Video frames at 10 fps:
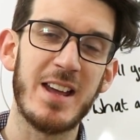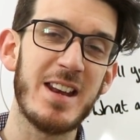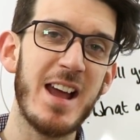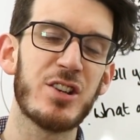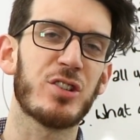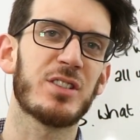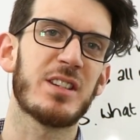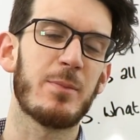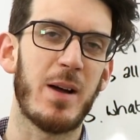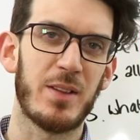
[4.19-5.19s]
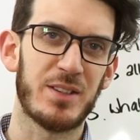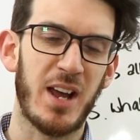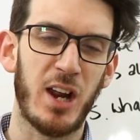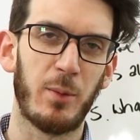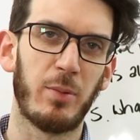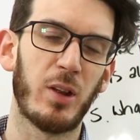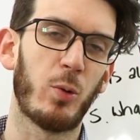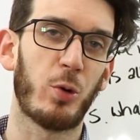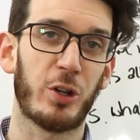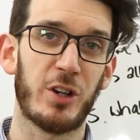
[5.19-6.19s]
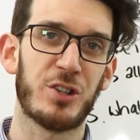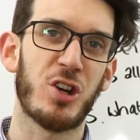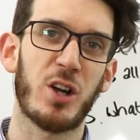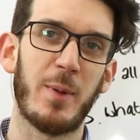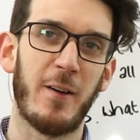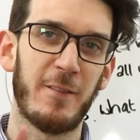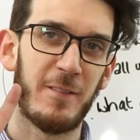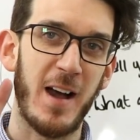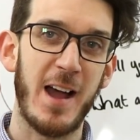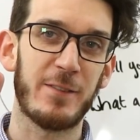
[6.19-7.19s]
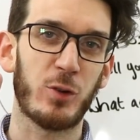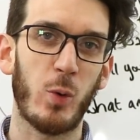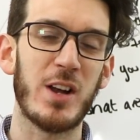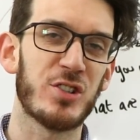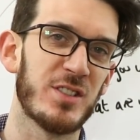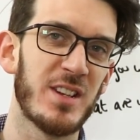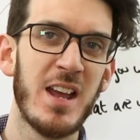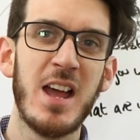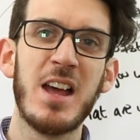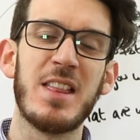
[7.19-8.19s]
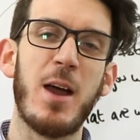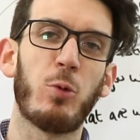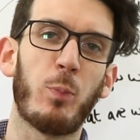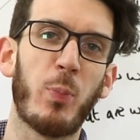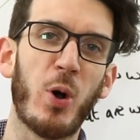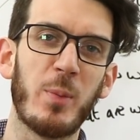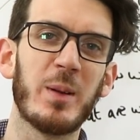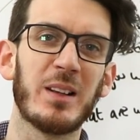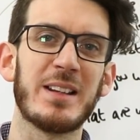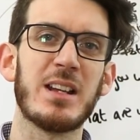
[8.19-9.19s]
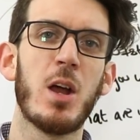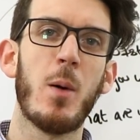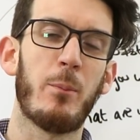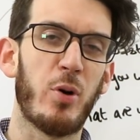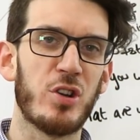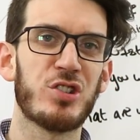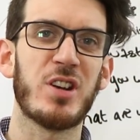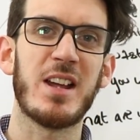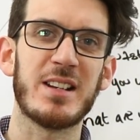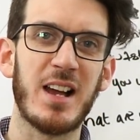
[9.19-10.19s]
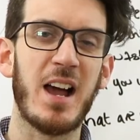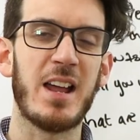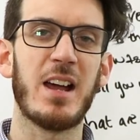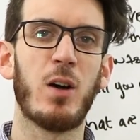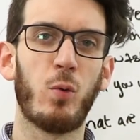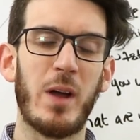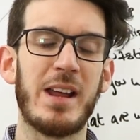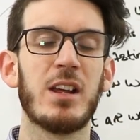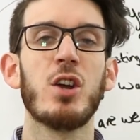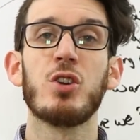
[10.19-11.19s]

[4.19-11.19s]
And as you can see by the title below, we're going to talk about five questions that will permanently push a guy away.